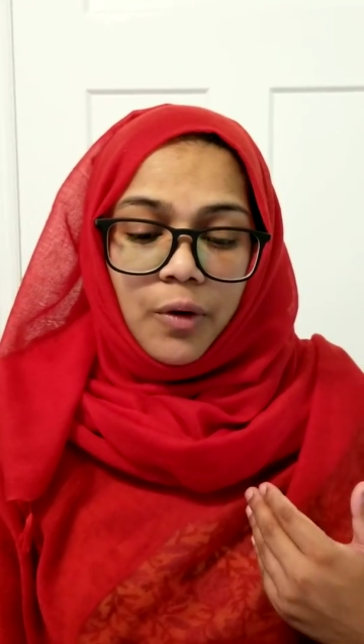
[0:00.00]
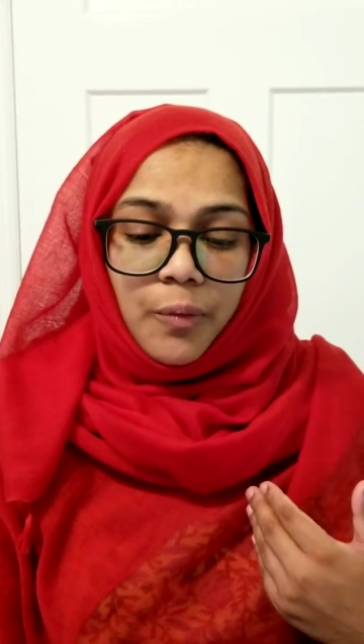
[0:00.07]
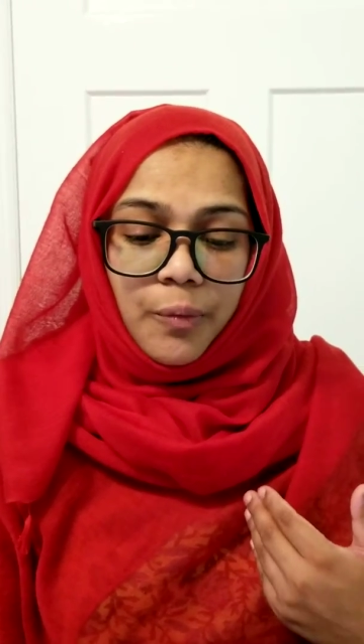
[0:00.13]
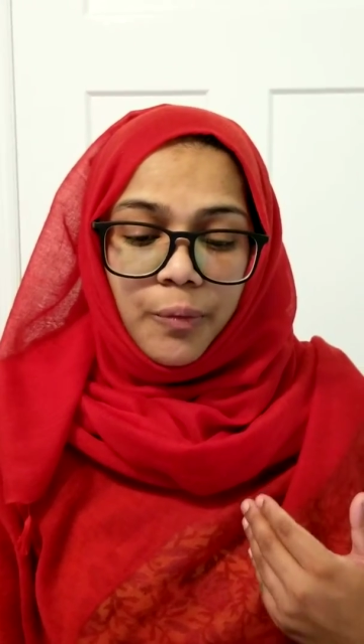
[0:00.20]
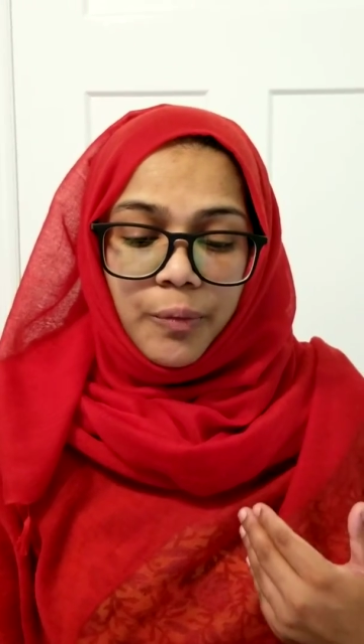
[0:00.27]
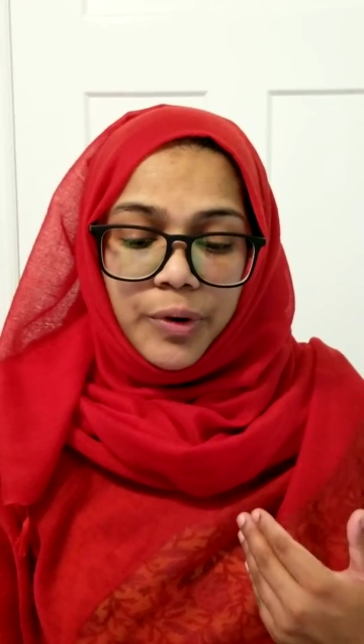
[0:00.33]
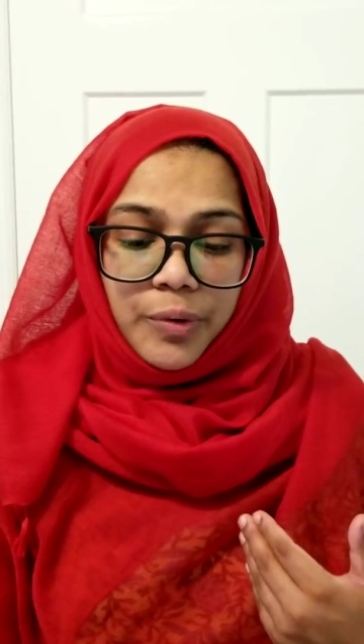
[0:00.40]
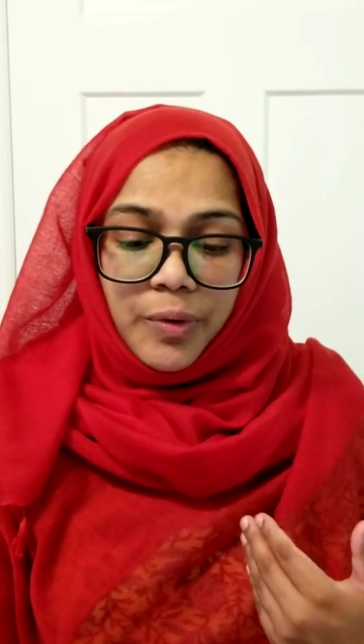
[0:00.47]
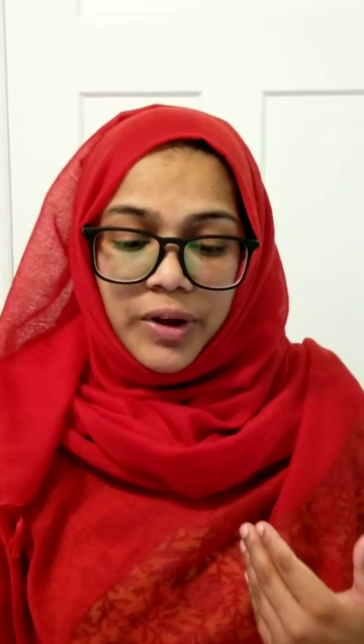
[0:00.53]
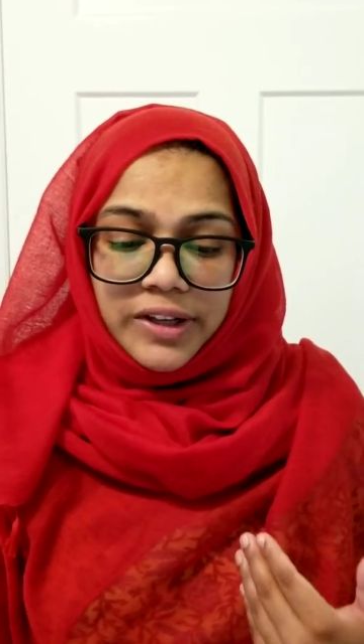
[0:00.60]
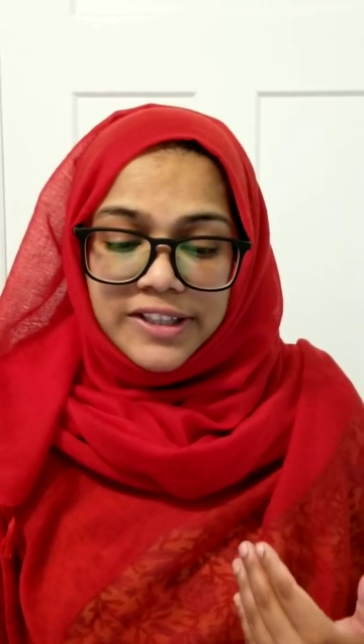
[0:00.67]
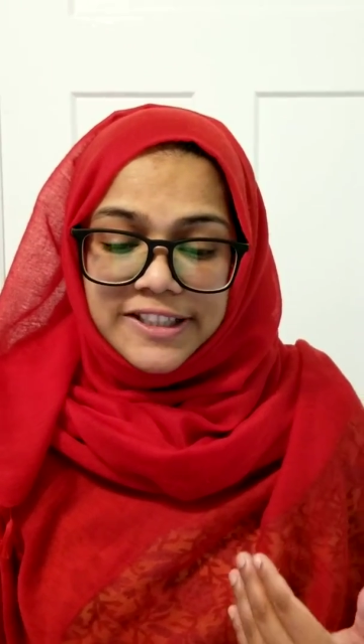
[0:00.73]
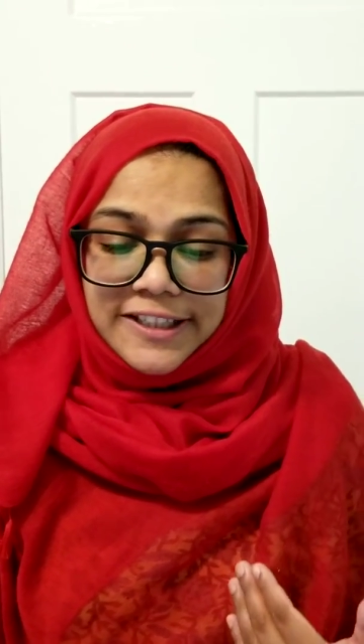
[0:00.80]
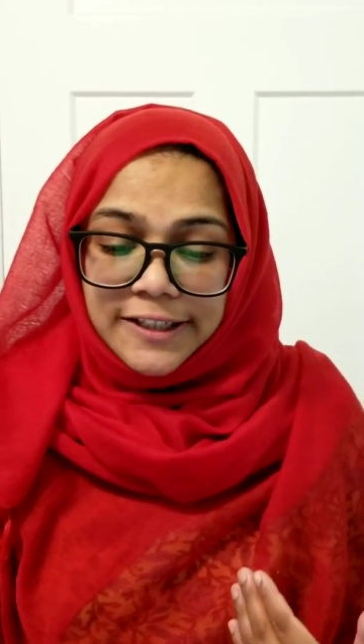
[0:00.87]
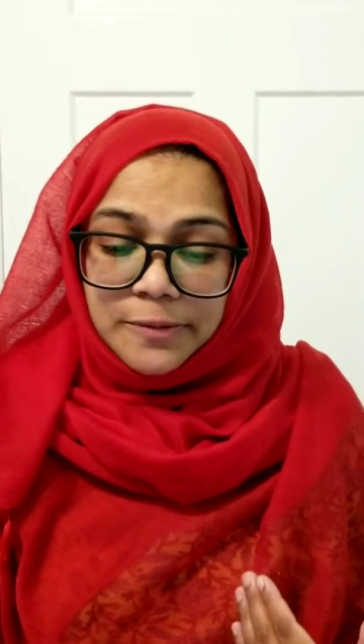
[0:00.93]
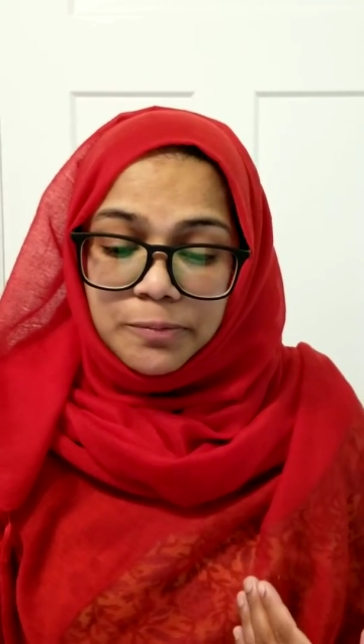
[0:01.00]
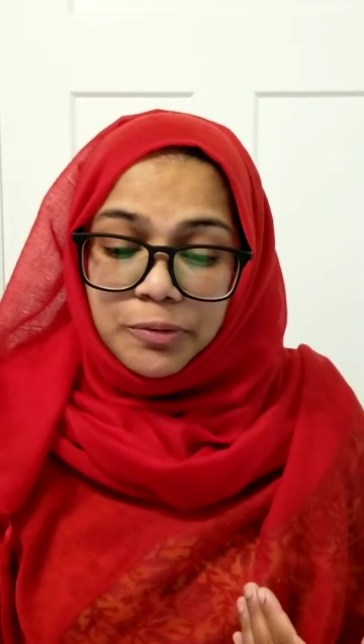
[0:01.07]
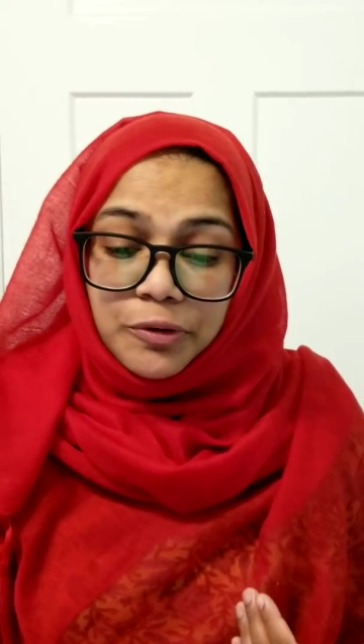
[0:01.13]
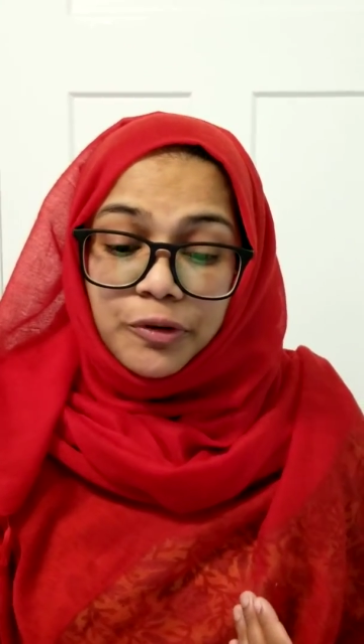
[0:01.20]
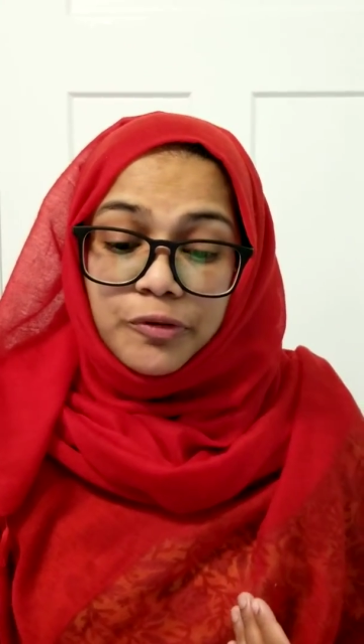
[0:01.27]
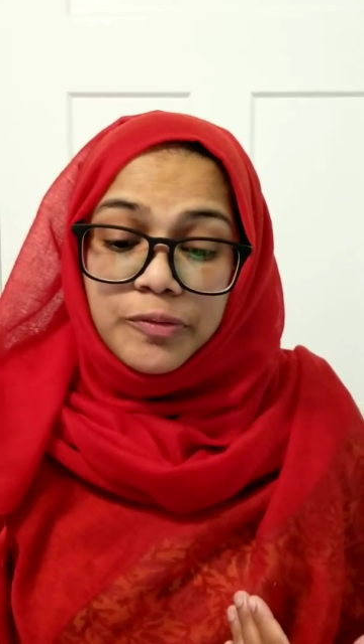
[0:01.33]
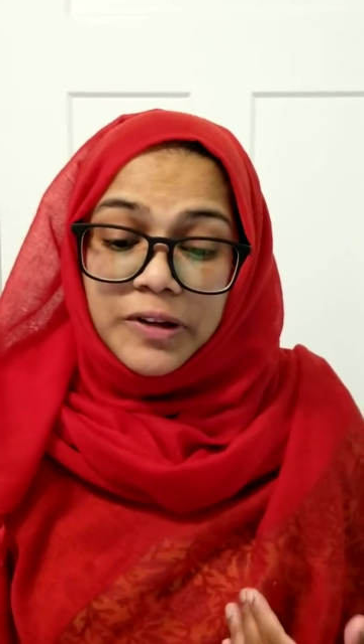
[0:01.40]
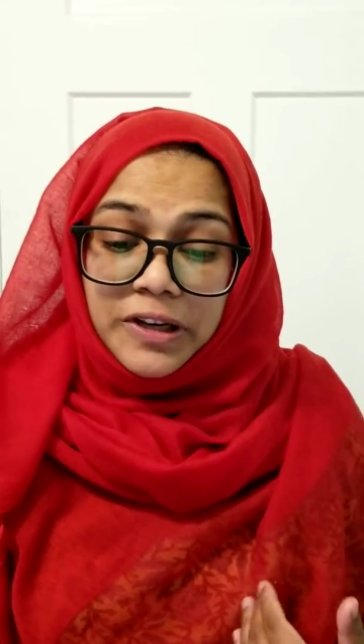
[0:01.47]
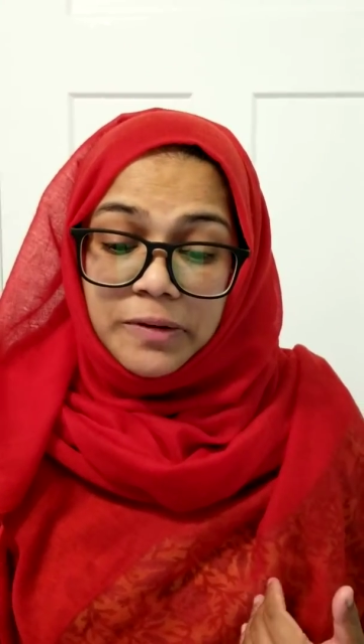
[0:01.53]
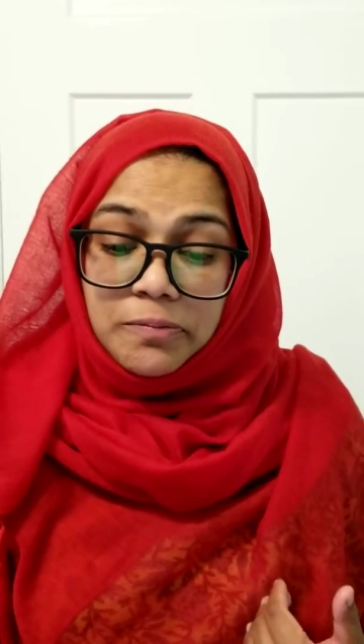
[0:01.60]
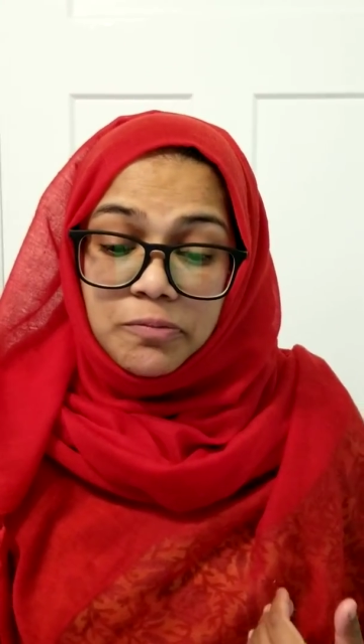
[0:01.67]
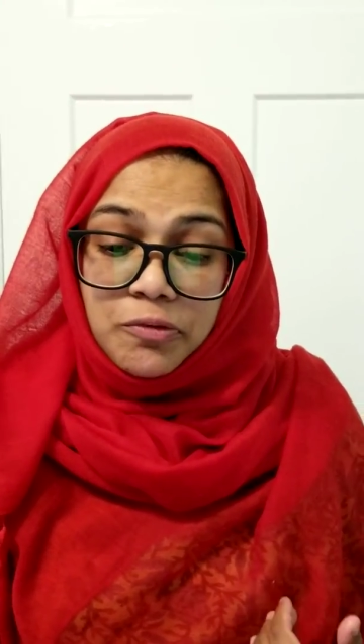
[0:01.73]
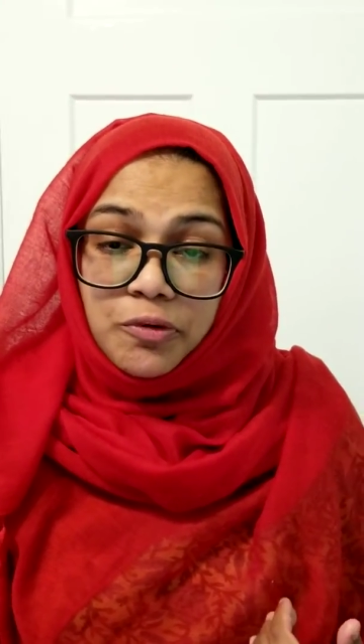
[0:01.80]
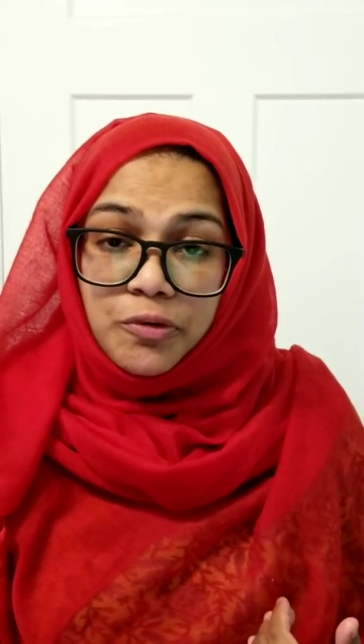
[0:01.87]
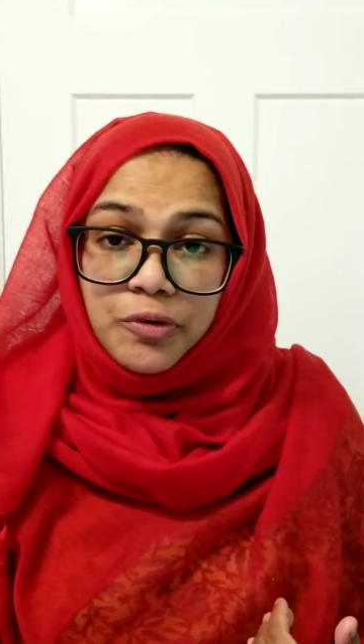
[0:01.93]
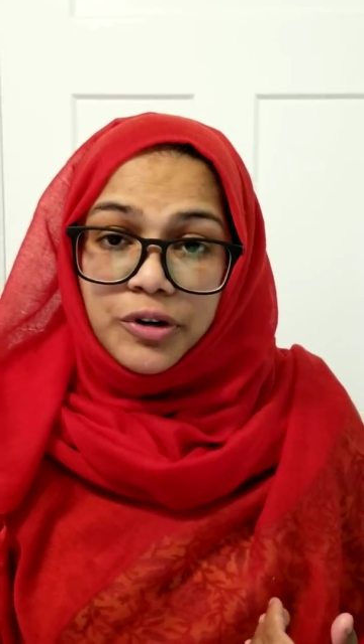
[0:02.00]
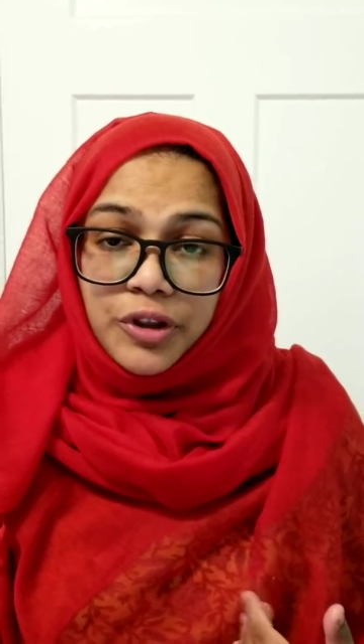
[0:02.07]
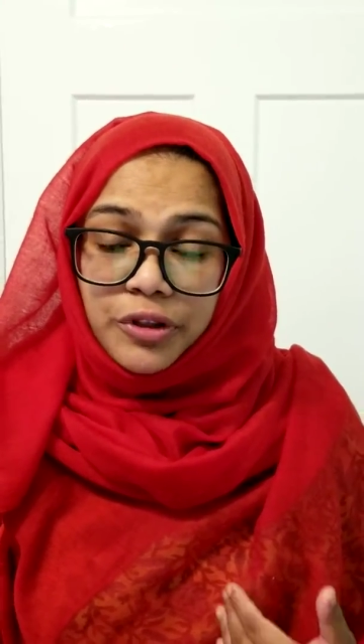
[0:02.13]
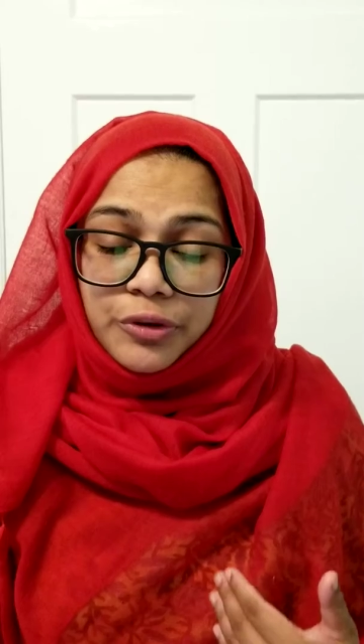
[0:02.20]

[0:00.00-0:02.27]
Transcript: We want to see an improvement in mood